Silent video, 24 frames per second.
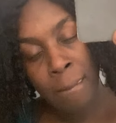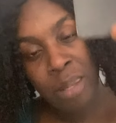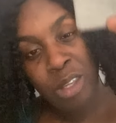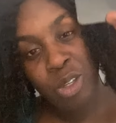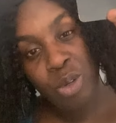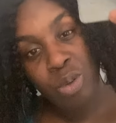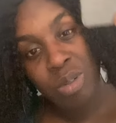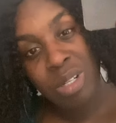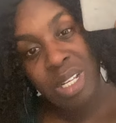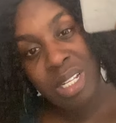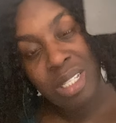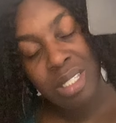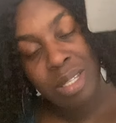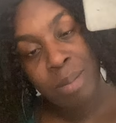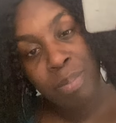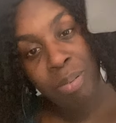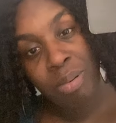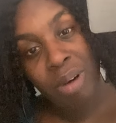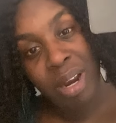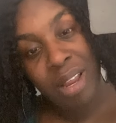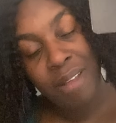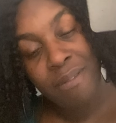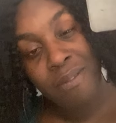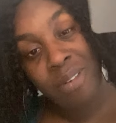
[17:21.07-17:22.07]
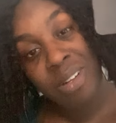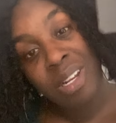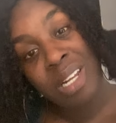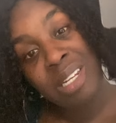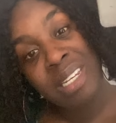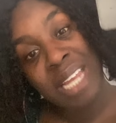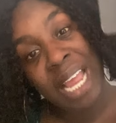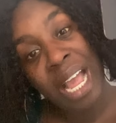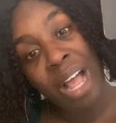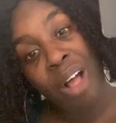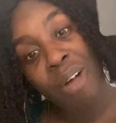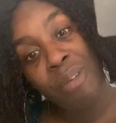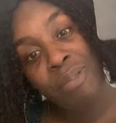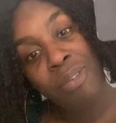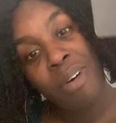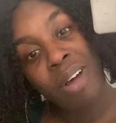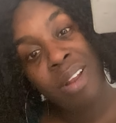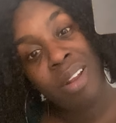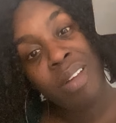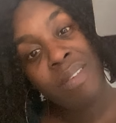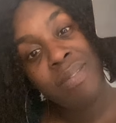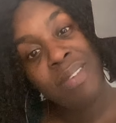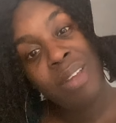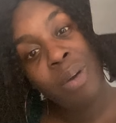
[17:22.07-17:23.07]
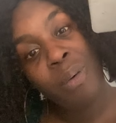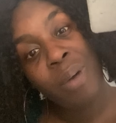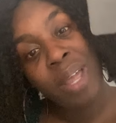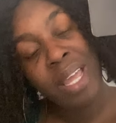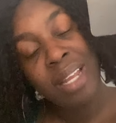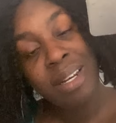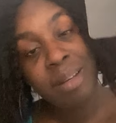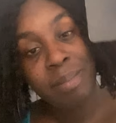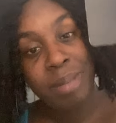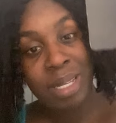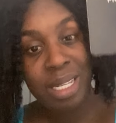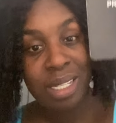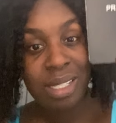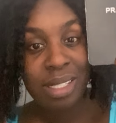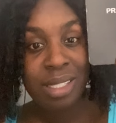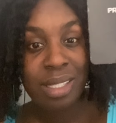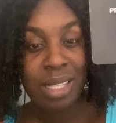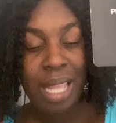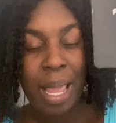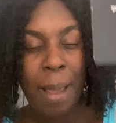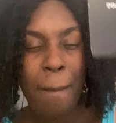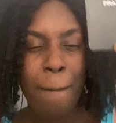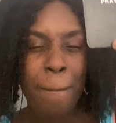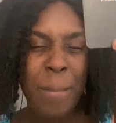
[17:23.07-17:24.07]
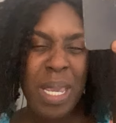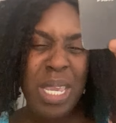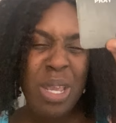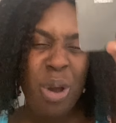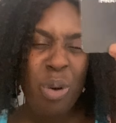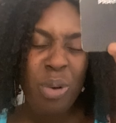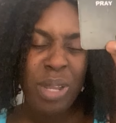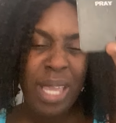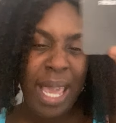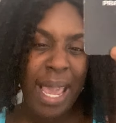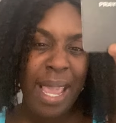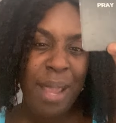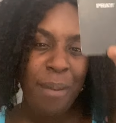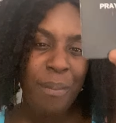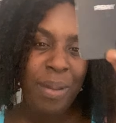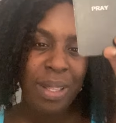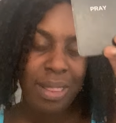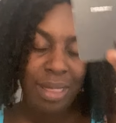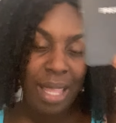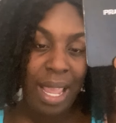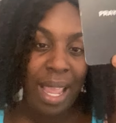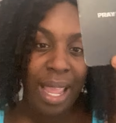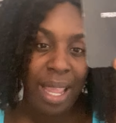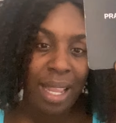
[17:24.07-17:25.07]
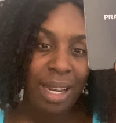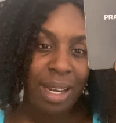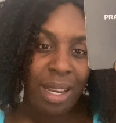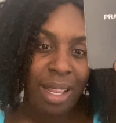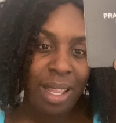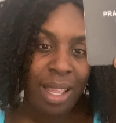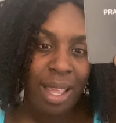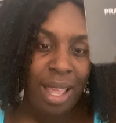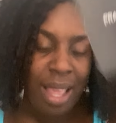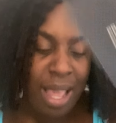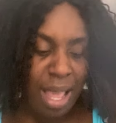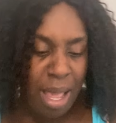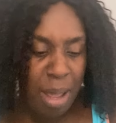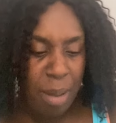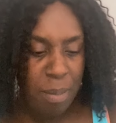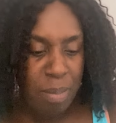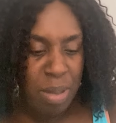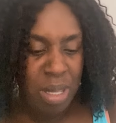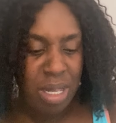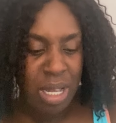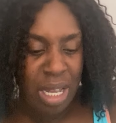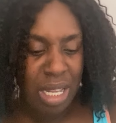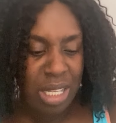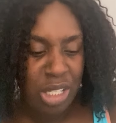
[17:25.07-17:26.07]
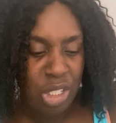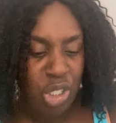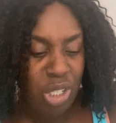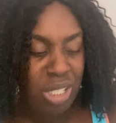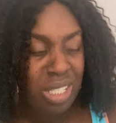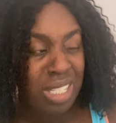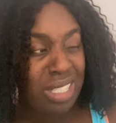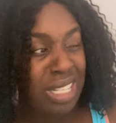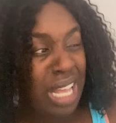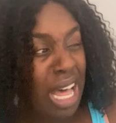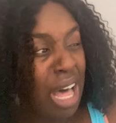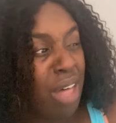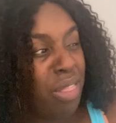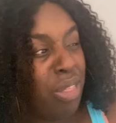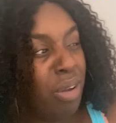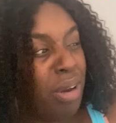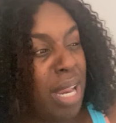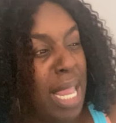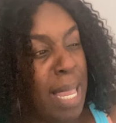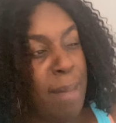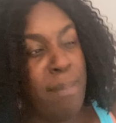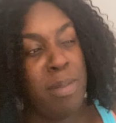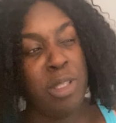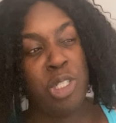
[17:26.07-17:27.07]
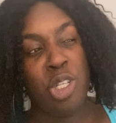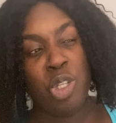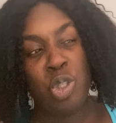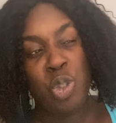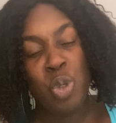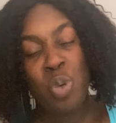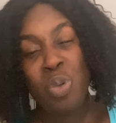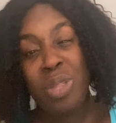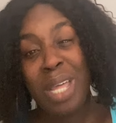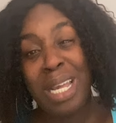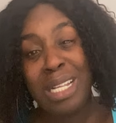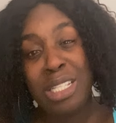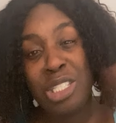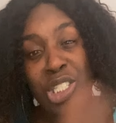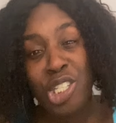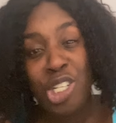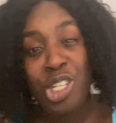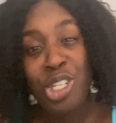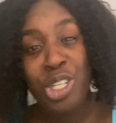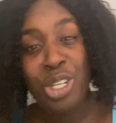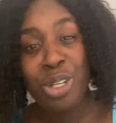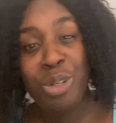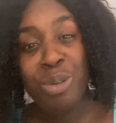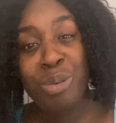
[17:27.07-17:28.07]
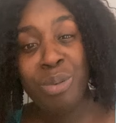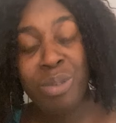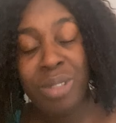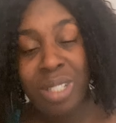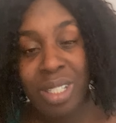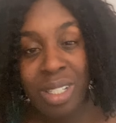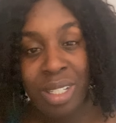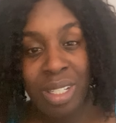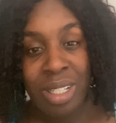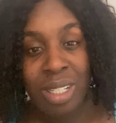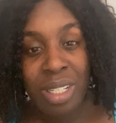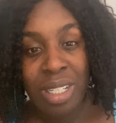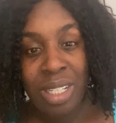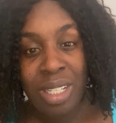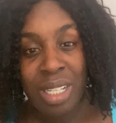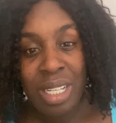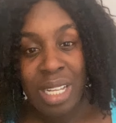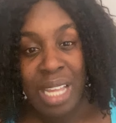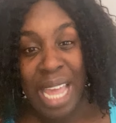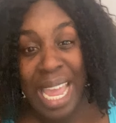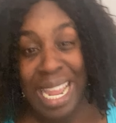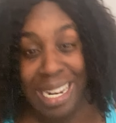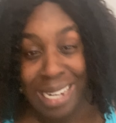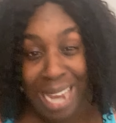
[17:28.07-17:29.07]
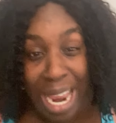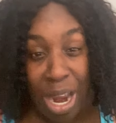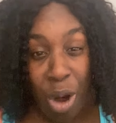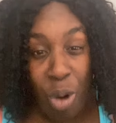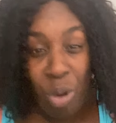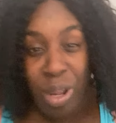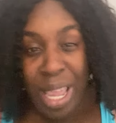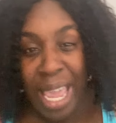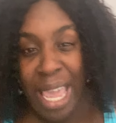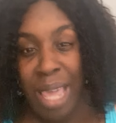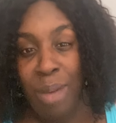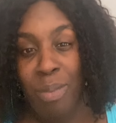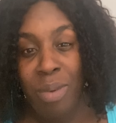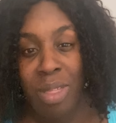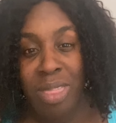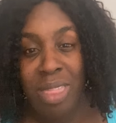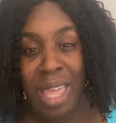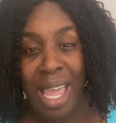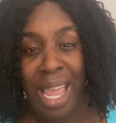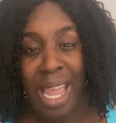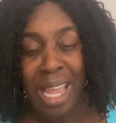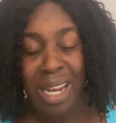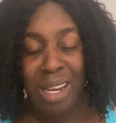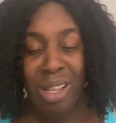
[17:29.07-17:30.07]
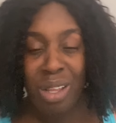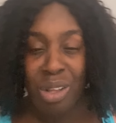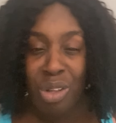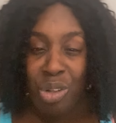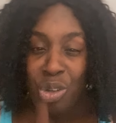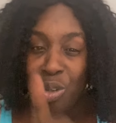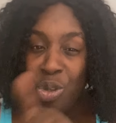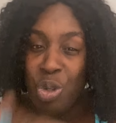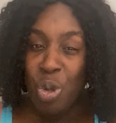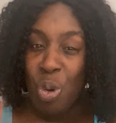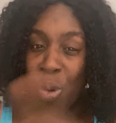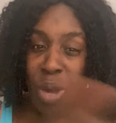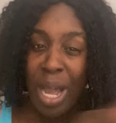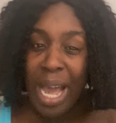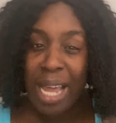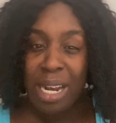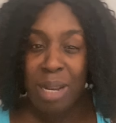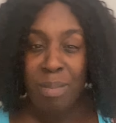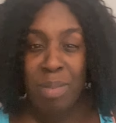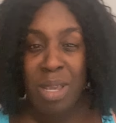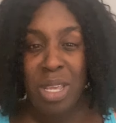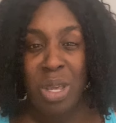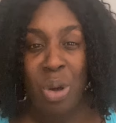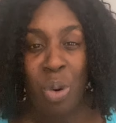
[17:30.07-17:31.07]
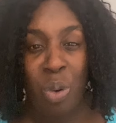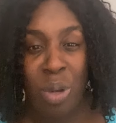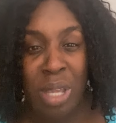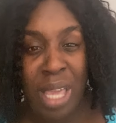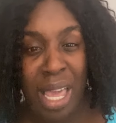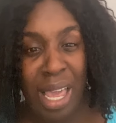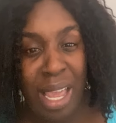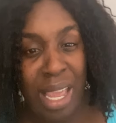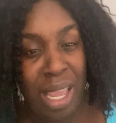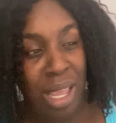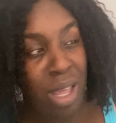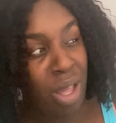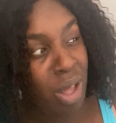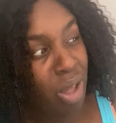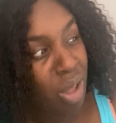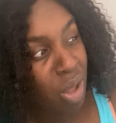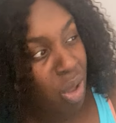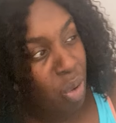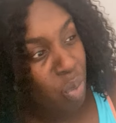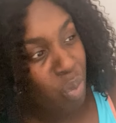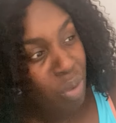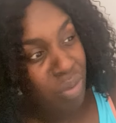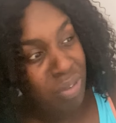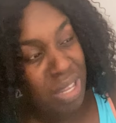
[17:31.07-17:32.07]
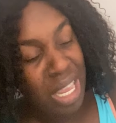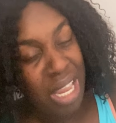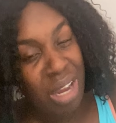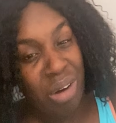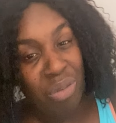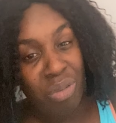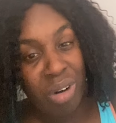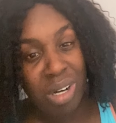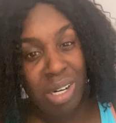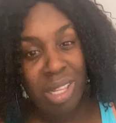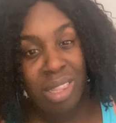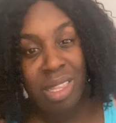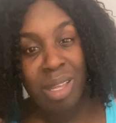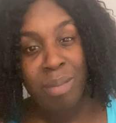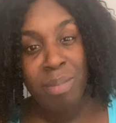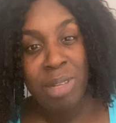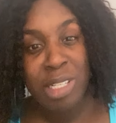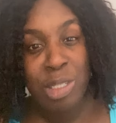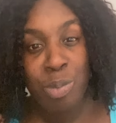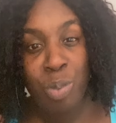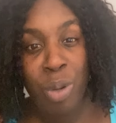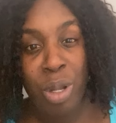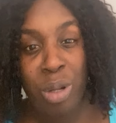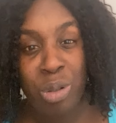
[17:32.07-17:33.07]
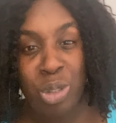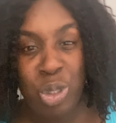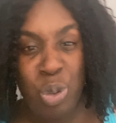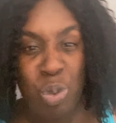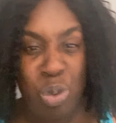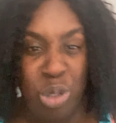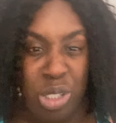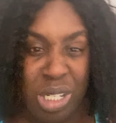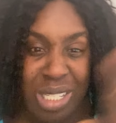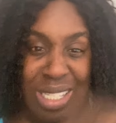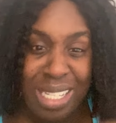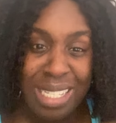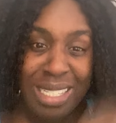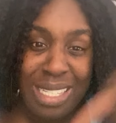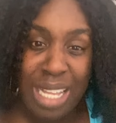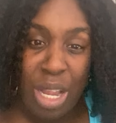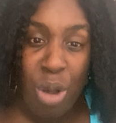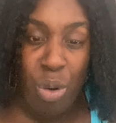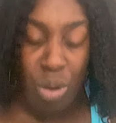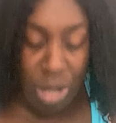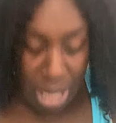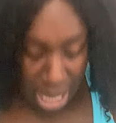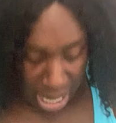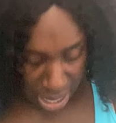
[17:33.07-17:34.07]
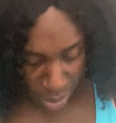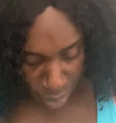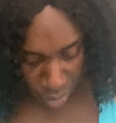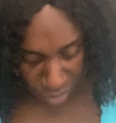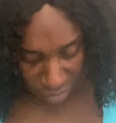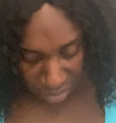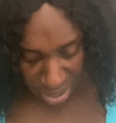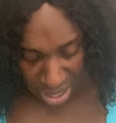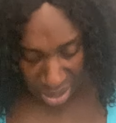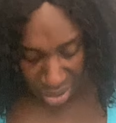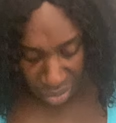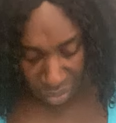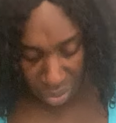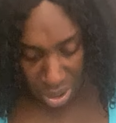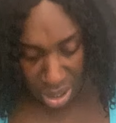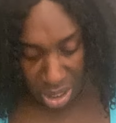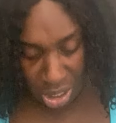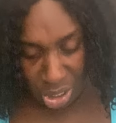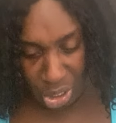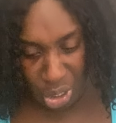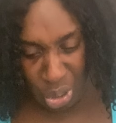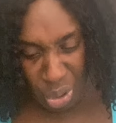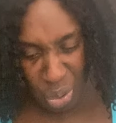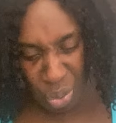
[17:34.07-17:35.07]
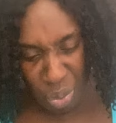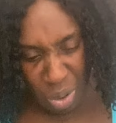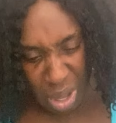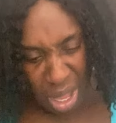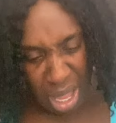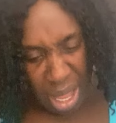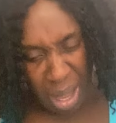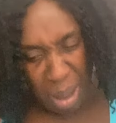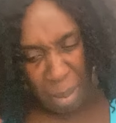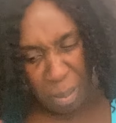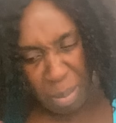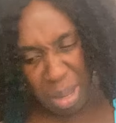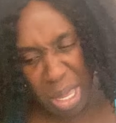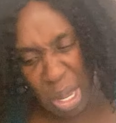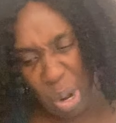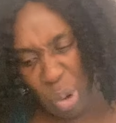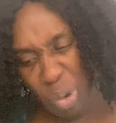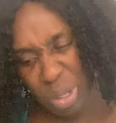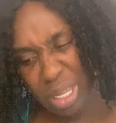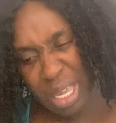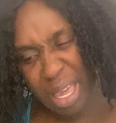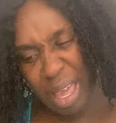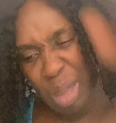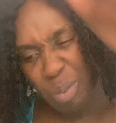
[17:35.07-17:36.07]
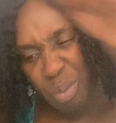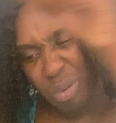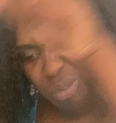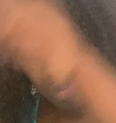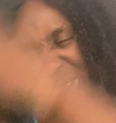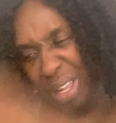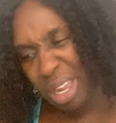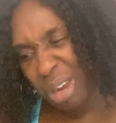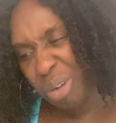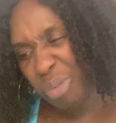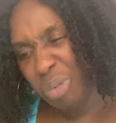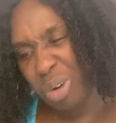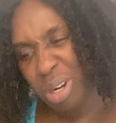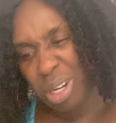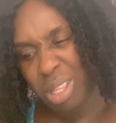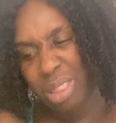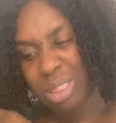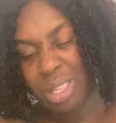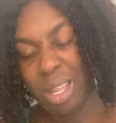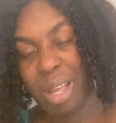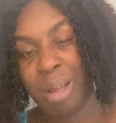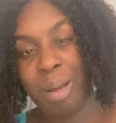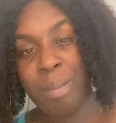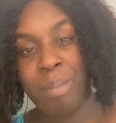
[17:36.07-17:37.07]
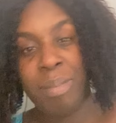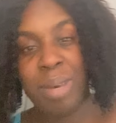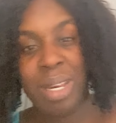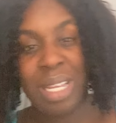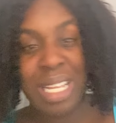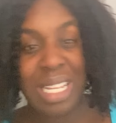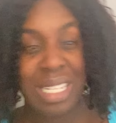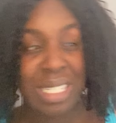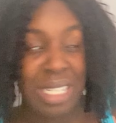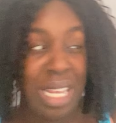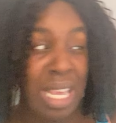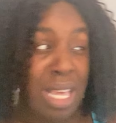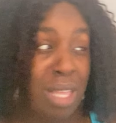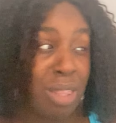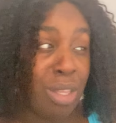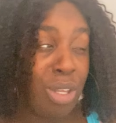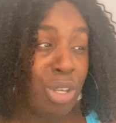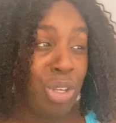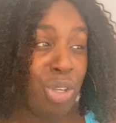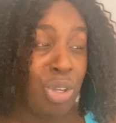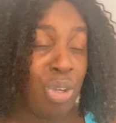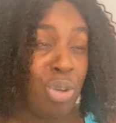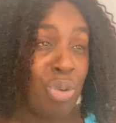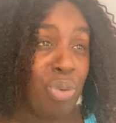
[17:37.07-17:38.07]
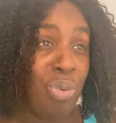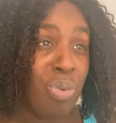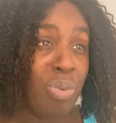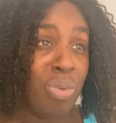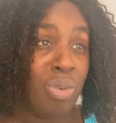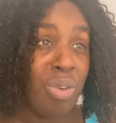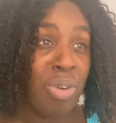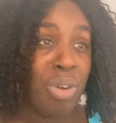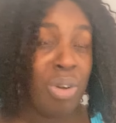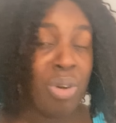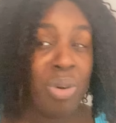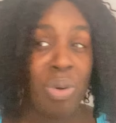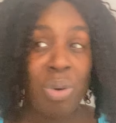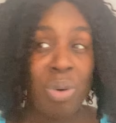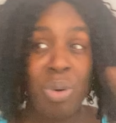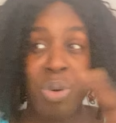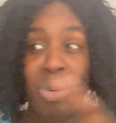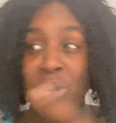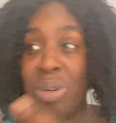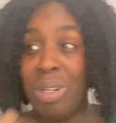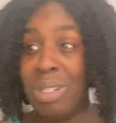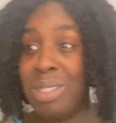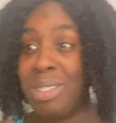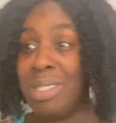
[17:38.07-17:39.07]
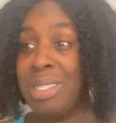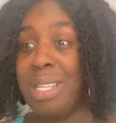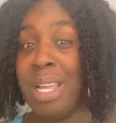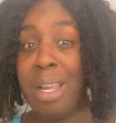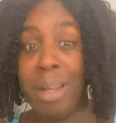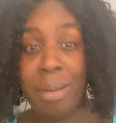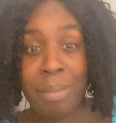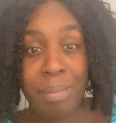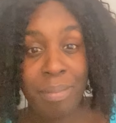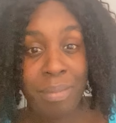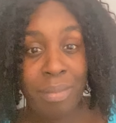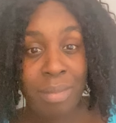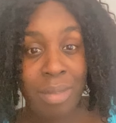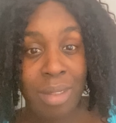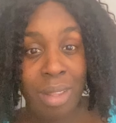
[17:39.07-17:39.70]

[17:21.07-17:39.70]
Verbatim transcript: You need to pray for the downfall of your enemies and be okay with that. Because just as how they're able to do that to you and they're okay with that, you got to be okay with getting rid of them as well too. Just as they're okay with getting rid of you, be okay with getting rid of them. It's either you or it's them.